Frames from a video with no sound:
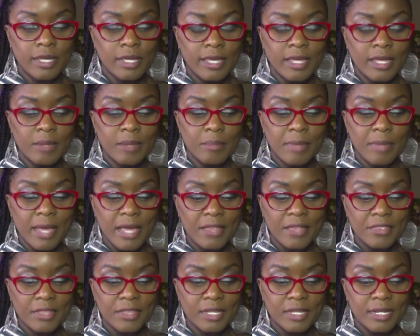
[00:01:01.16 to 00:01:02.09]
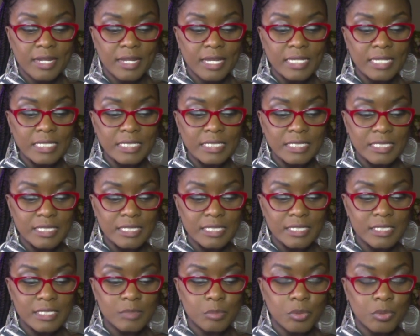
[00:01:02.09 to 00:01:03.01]
And math, a
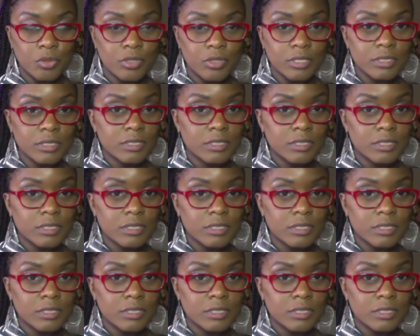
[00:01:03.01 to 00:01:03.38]
96.9.